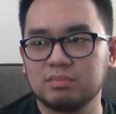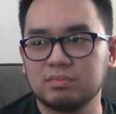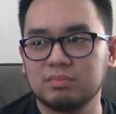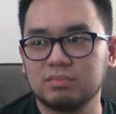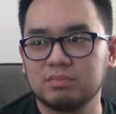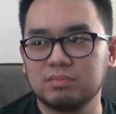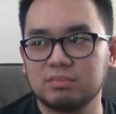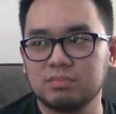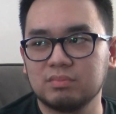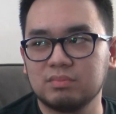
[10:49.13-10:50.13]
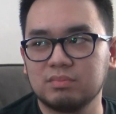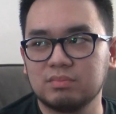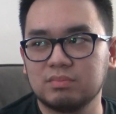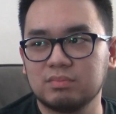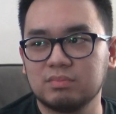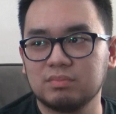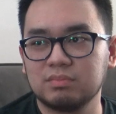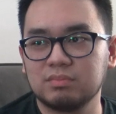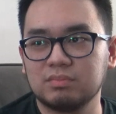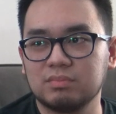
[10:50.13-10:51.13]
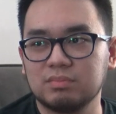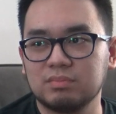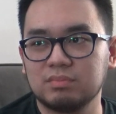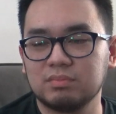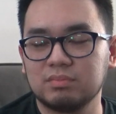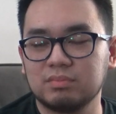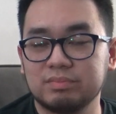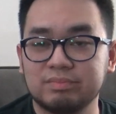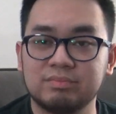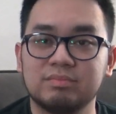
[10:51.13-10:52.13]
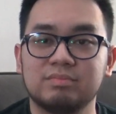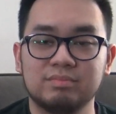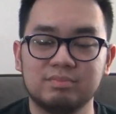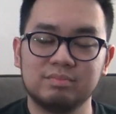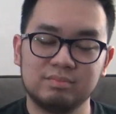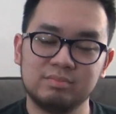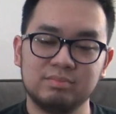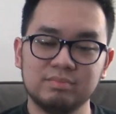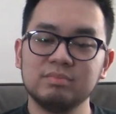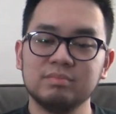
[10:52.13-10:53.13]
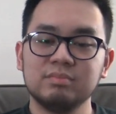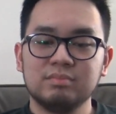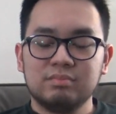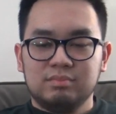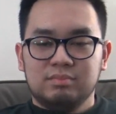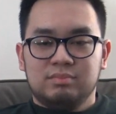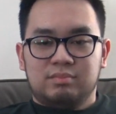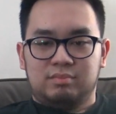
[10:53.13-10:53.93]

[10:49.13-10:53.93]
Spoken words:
(silent)